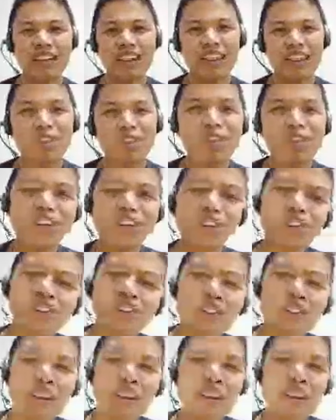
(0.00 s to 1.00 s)
No need to
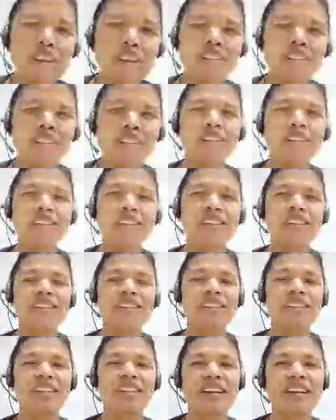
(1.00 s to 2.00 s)
stay at
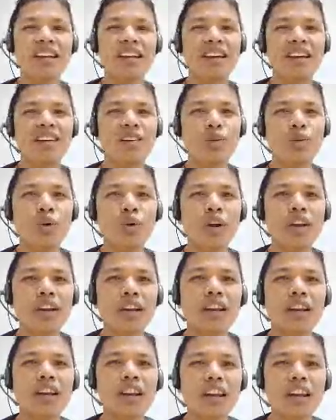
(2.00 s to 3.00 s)
like a
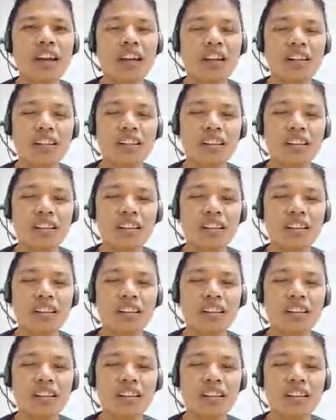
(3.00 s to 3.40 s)
hotel. Like